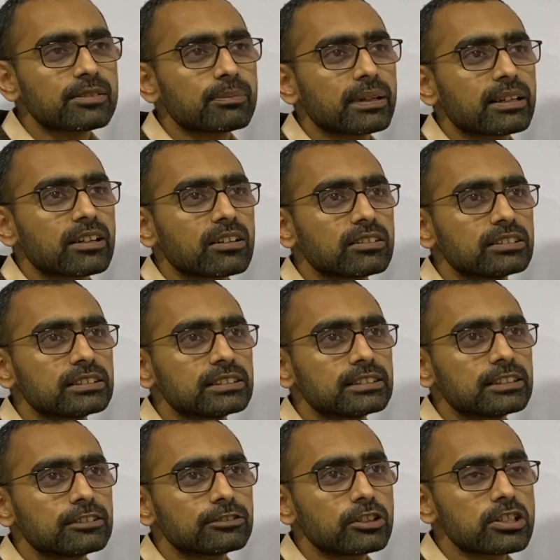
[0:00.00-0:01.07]
but
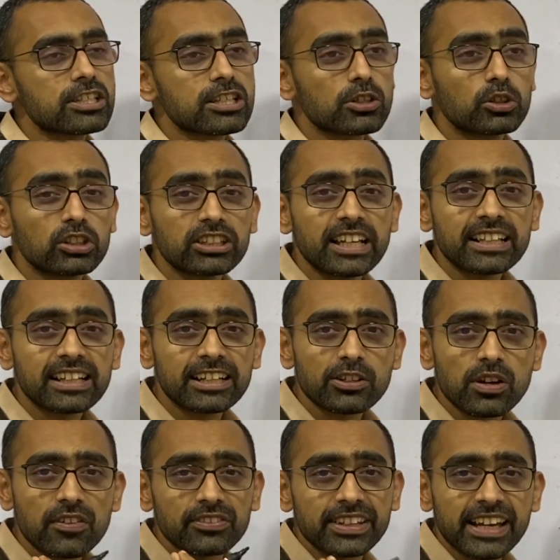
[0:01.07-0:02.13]
of course it's a good thing that you
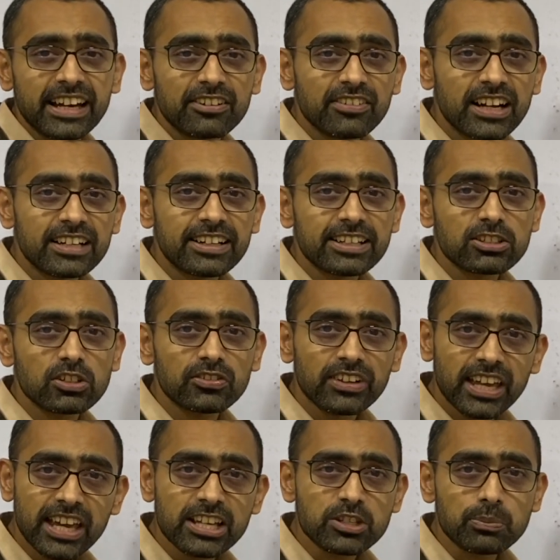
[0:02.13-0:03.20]
have the advantage of
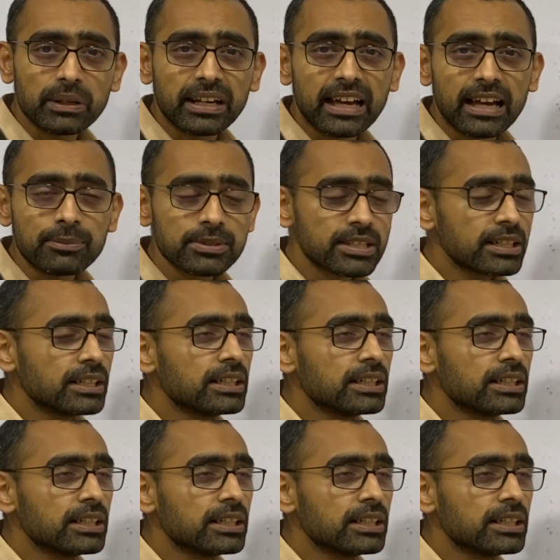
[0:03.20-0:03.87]
age perhaps,